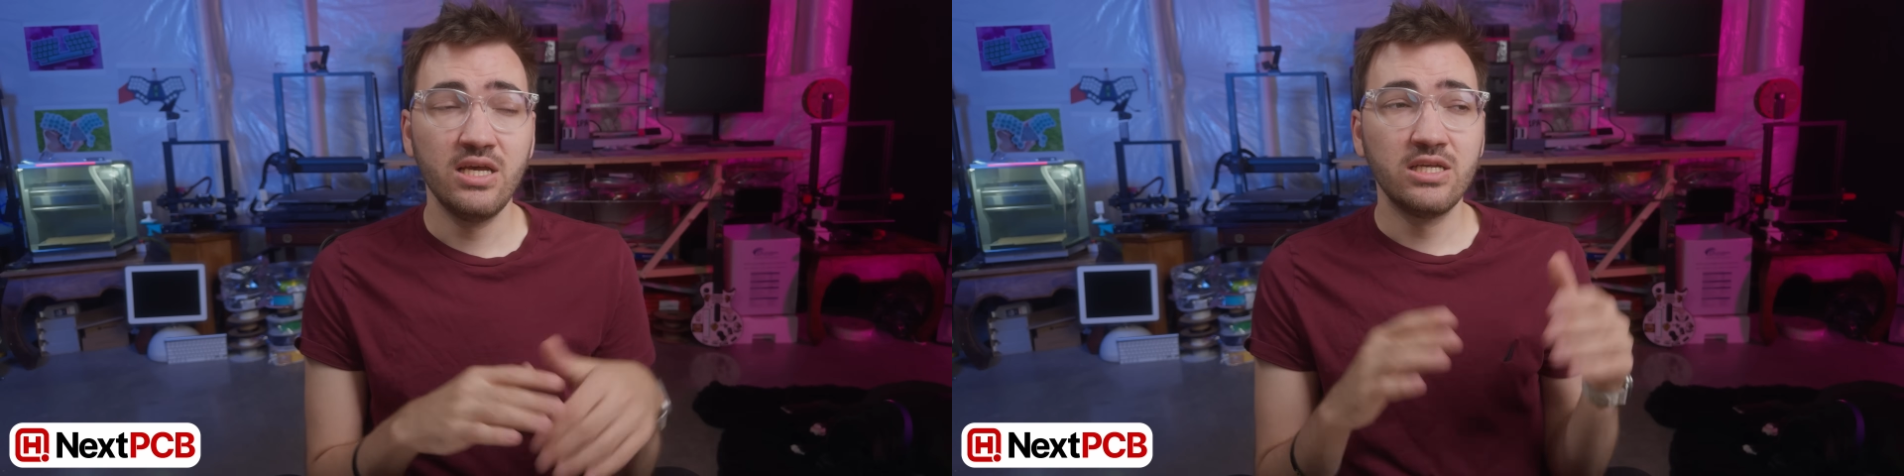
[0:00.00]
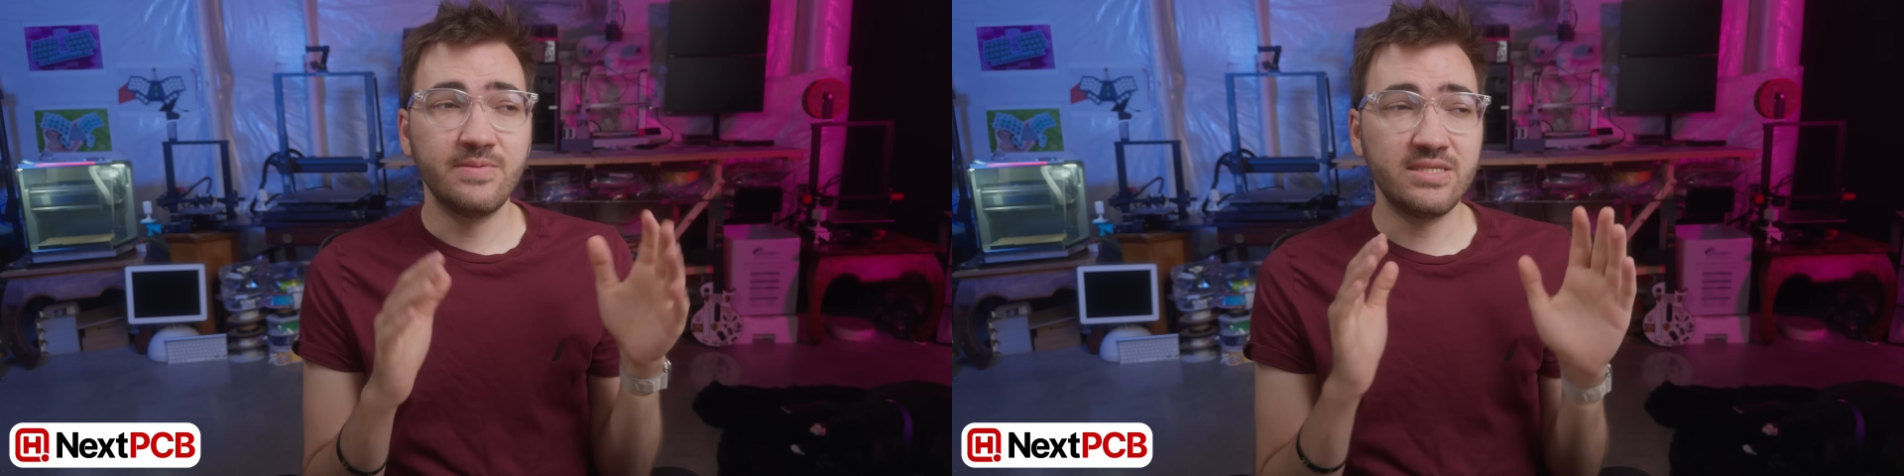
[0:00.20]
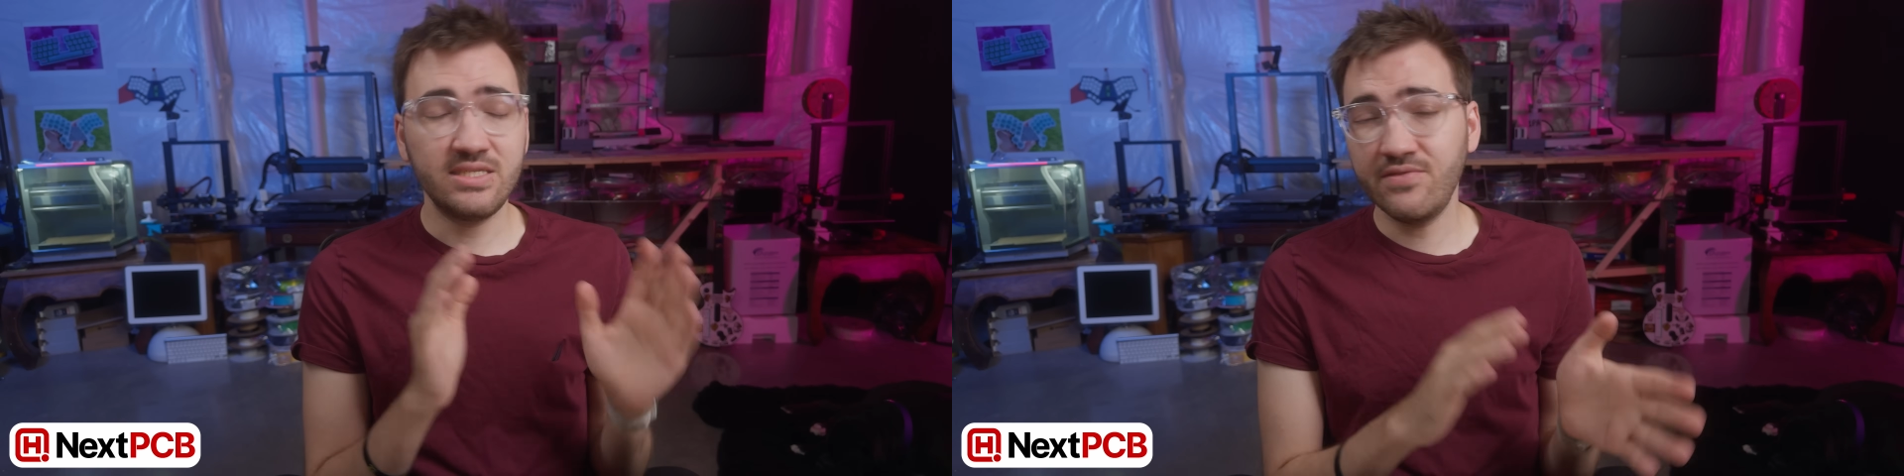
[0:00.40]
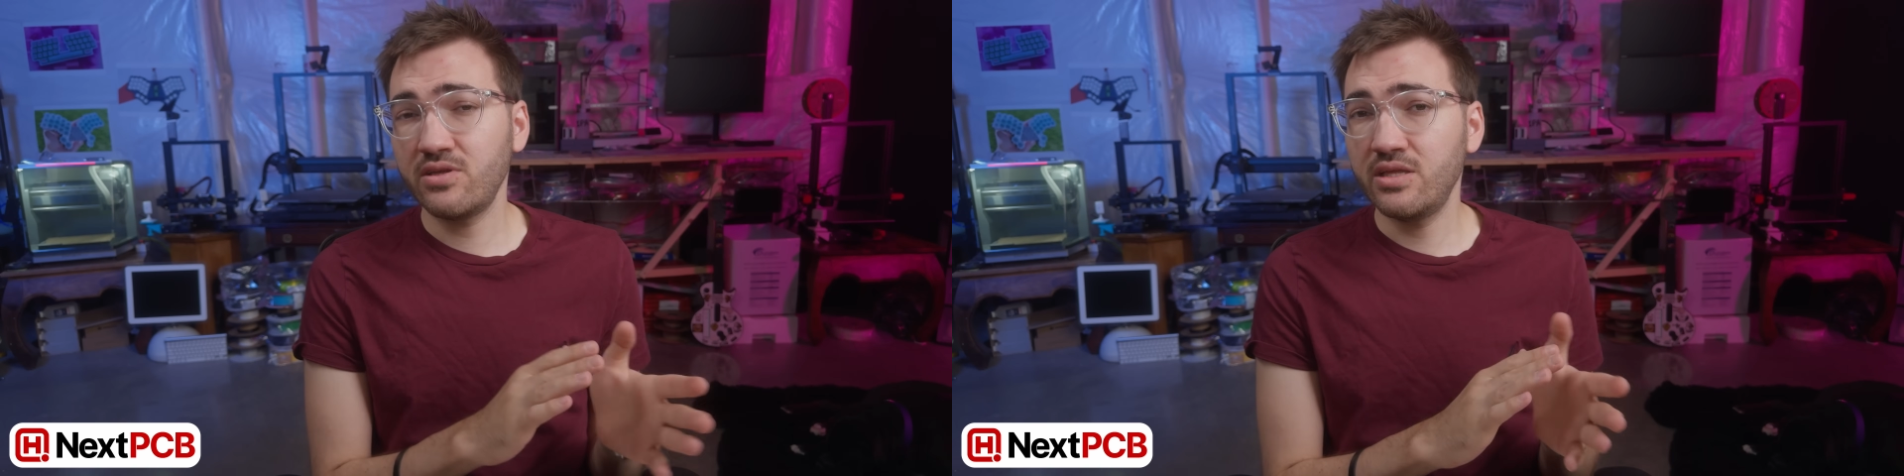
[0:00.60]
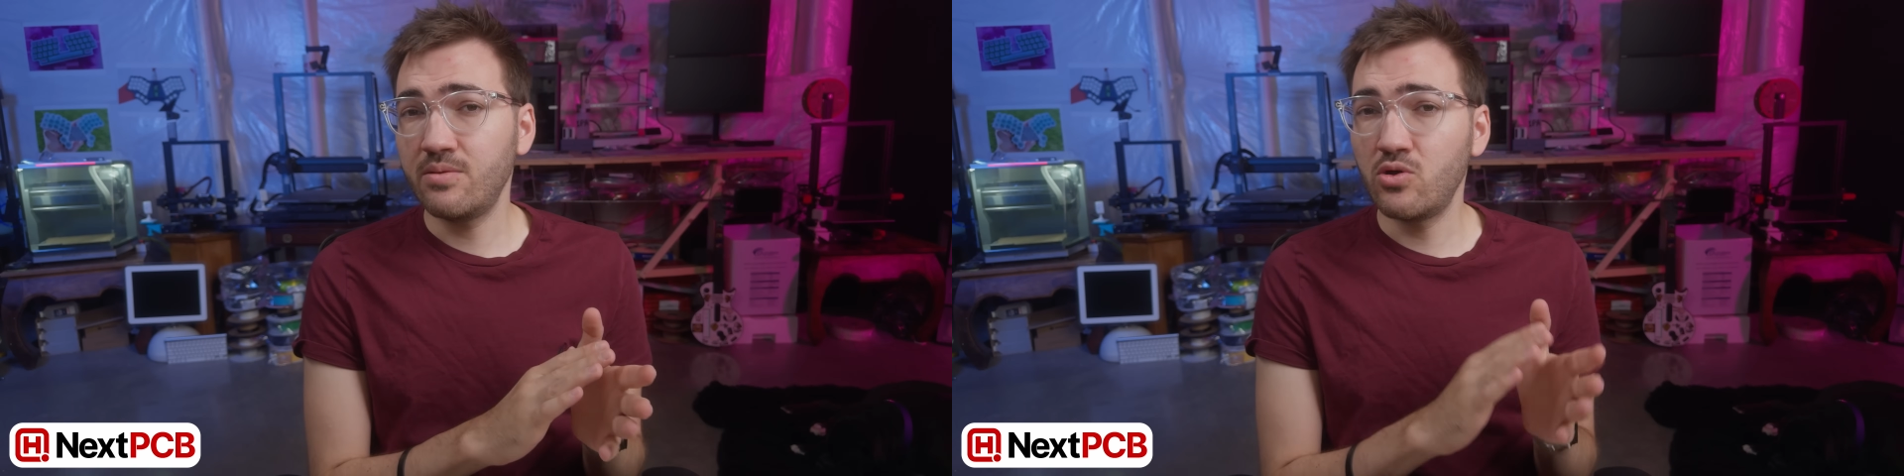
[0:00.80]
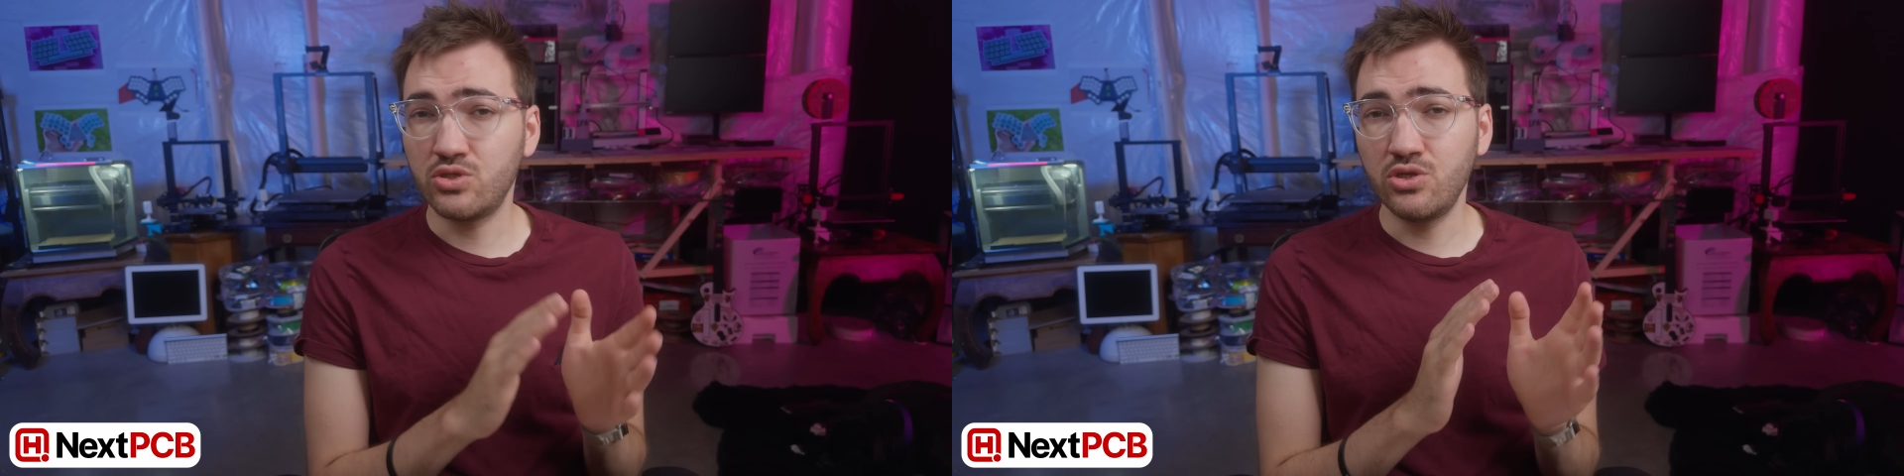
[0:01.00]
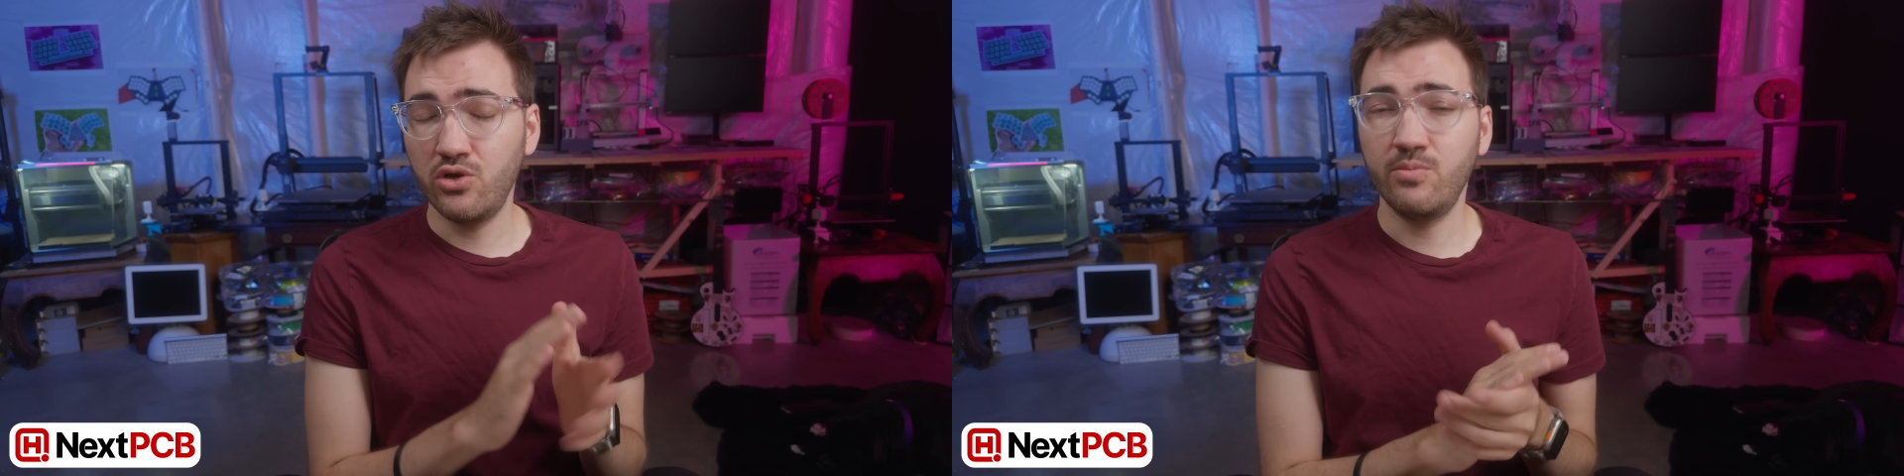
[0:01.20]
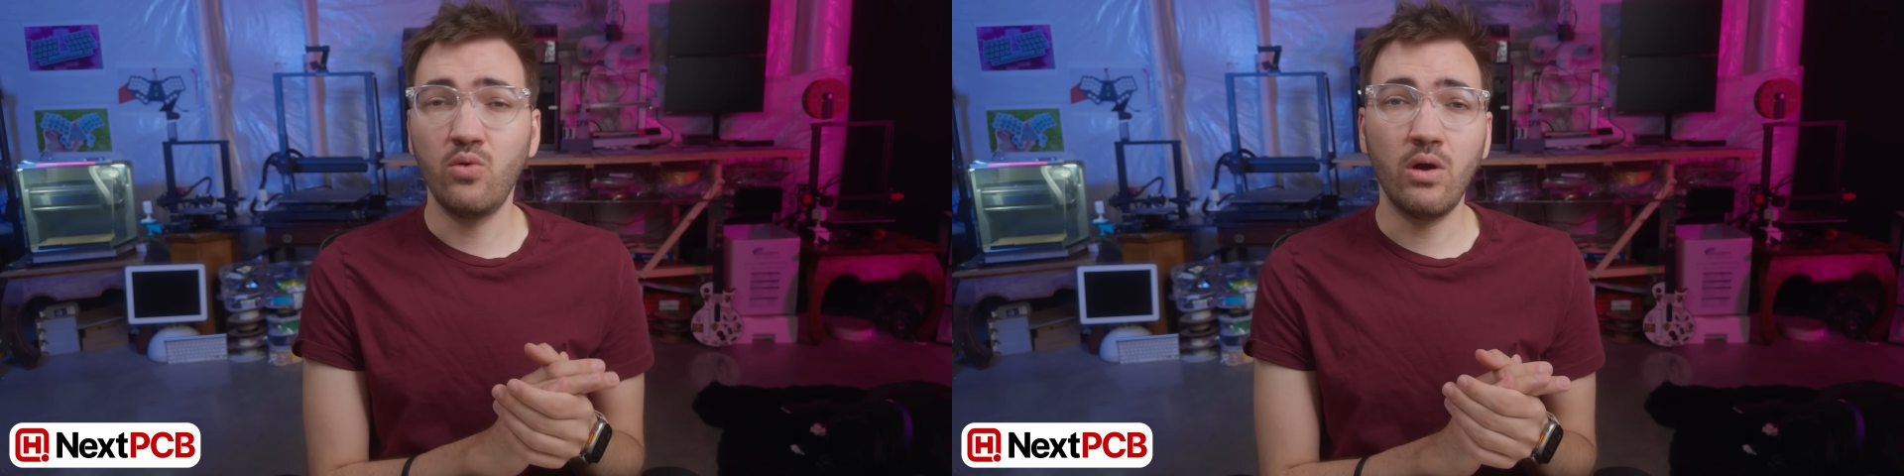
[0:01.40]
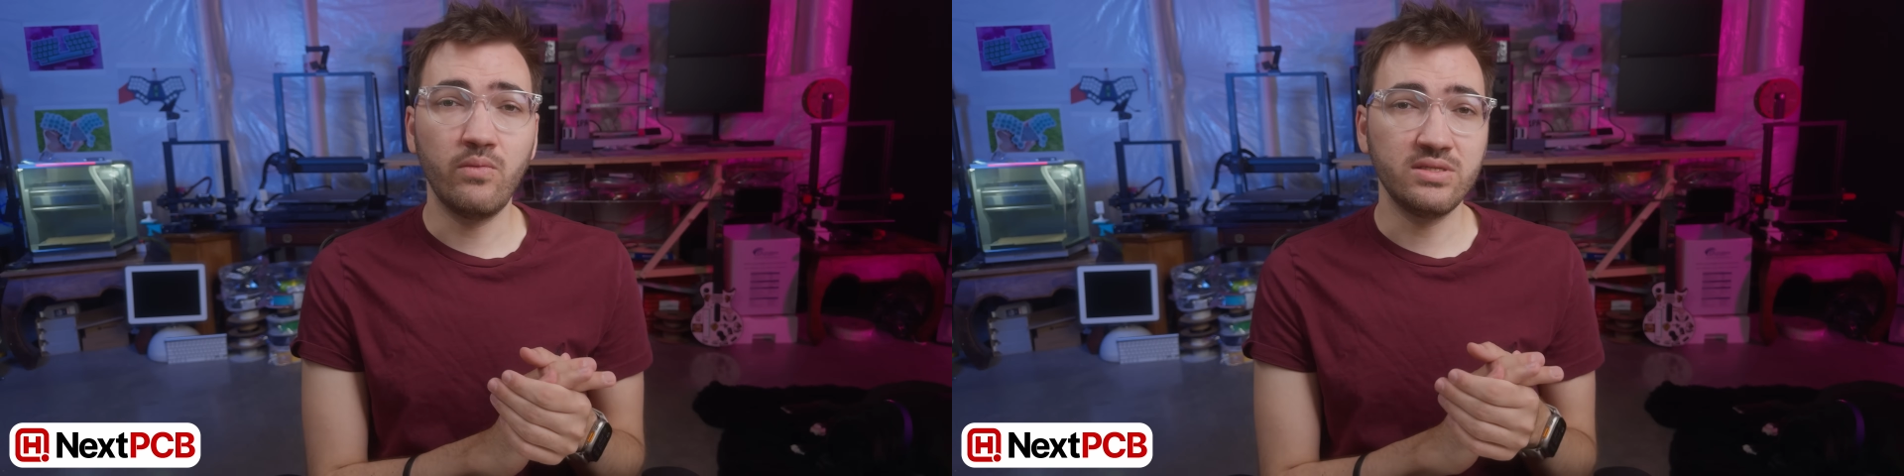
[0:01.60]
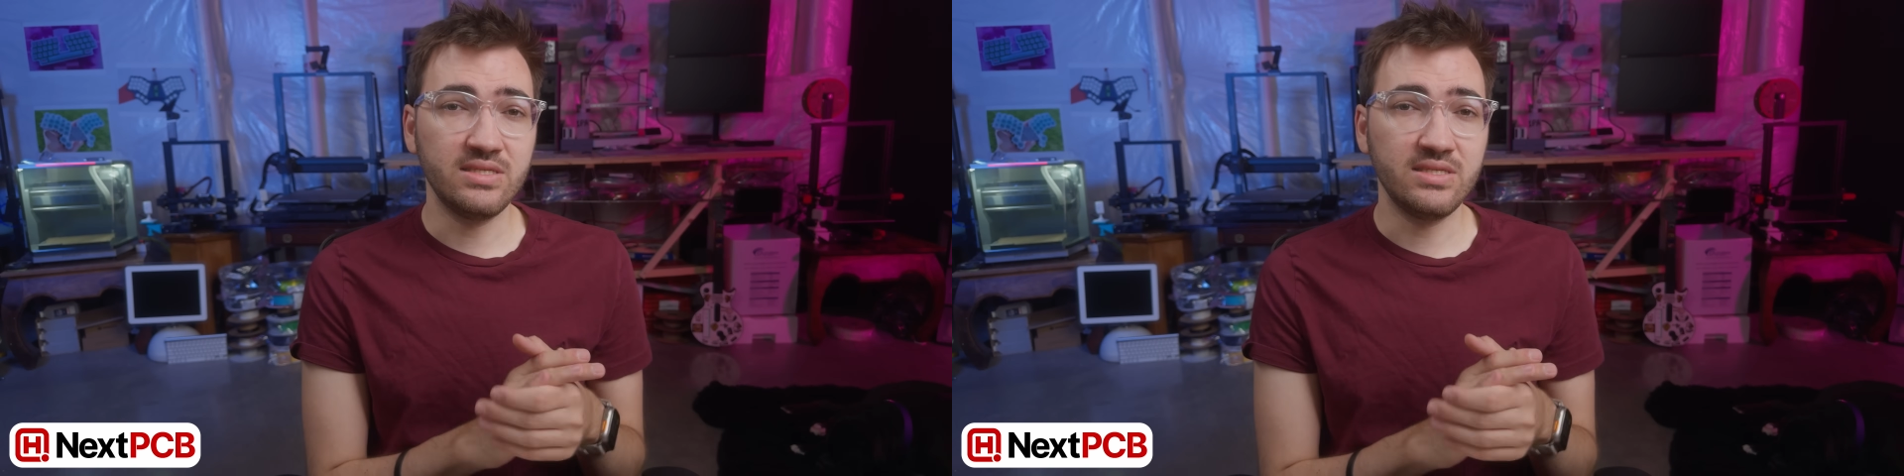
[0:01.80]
Specifically, the most notable one was